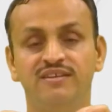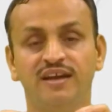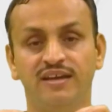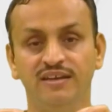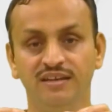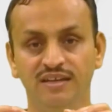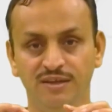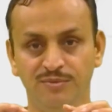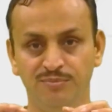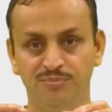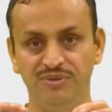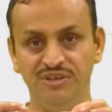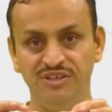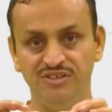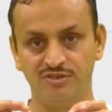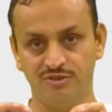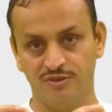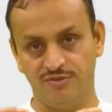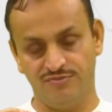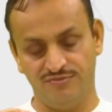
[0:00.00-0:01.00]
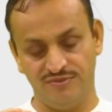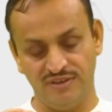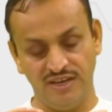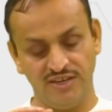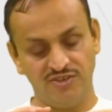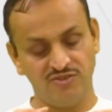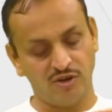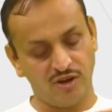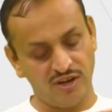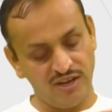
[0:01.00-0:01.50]
tiny piece of
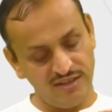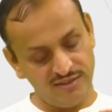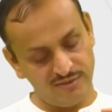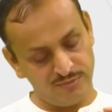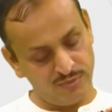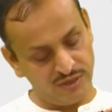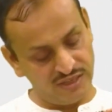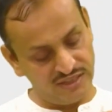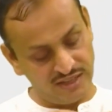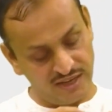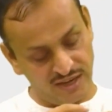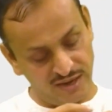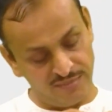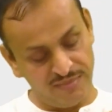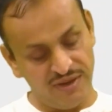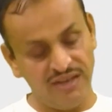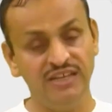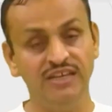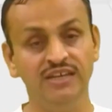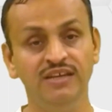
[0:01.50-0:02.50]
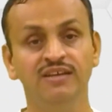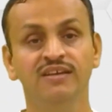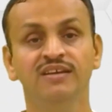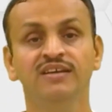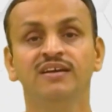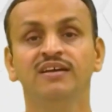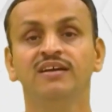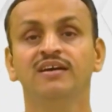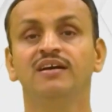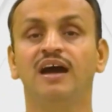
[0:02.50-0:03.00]
electronics, but there are many
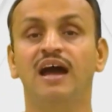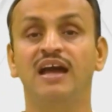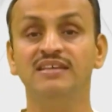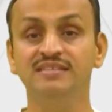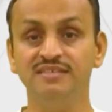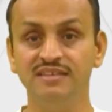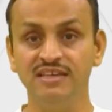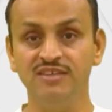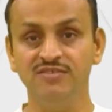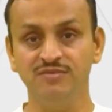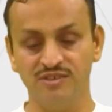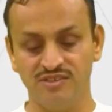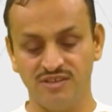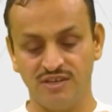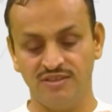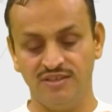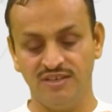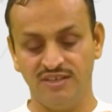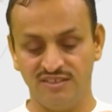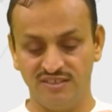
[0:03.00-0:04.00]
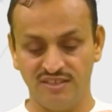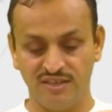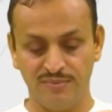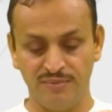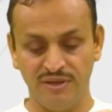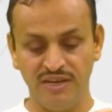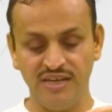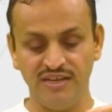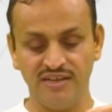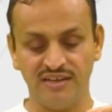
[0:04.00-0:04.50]
ICs which are there. There are
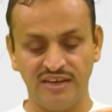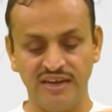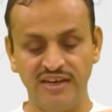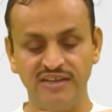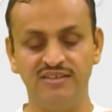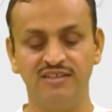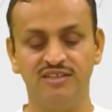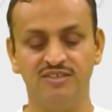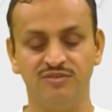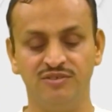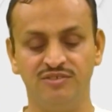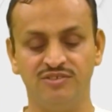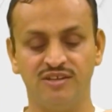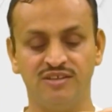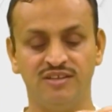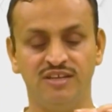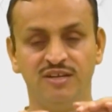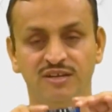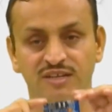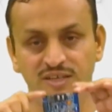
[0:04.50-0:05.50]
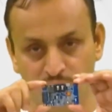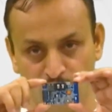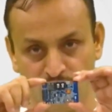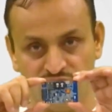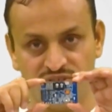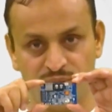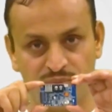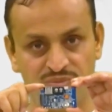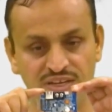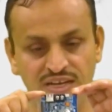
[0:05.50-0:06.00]
many connectors which are there. It looks
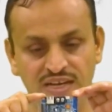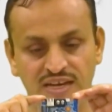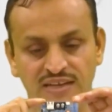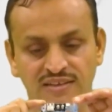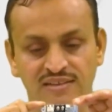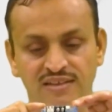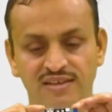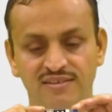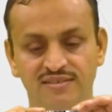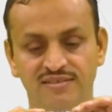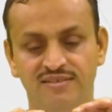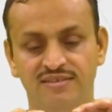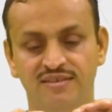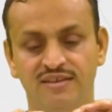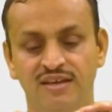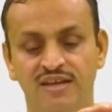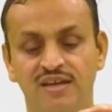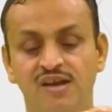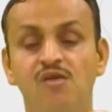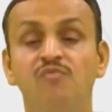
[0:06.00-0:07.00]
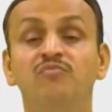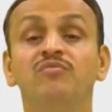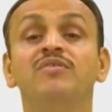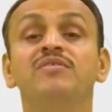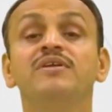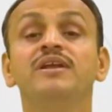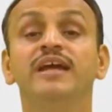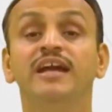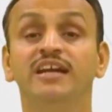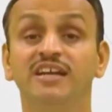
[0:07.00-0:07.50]
something like this. We
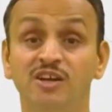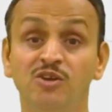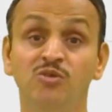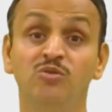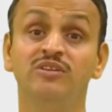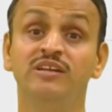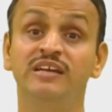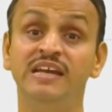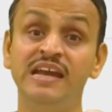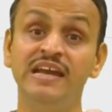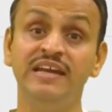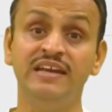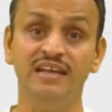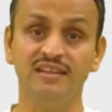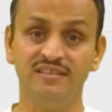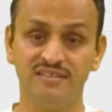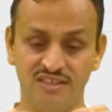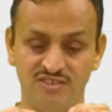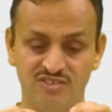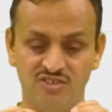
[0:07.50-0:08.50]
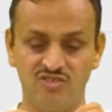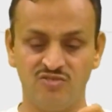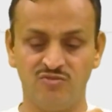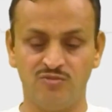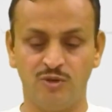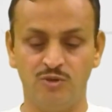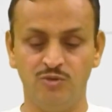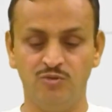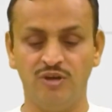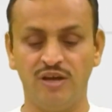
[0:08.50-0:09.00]
will get into the details. I just
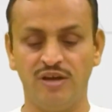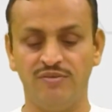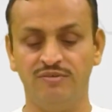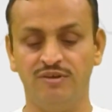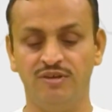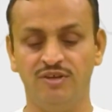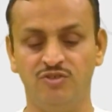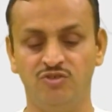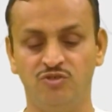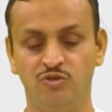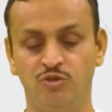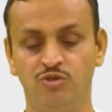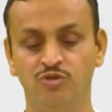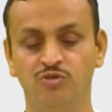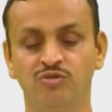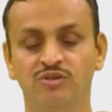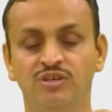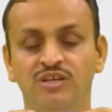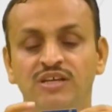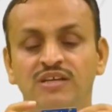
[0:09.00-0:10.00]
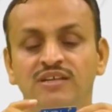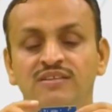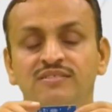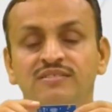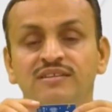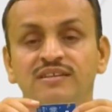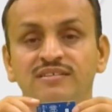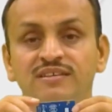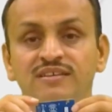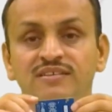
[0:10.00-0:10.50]
want to have a show you.
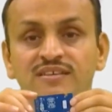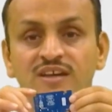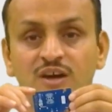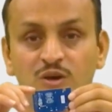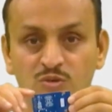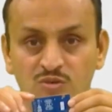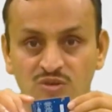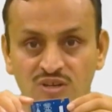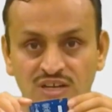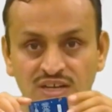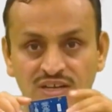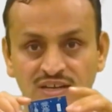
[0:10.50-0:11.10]
This is how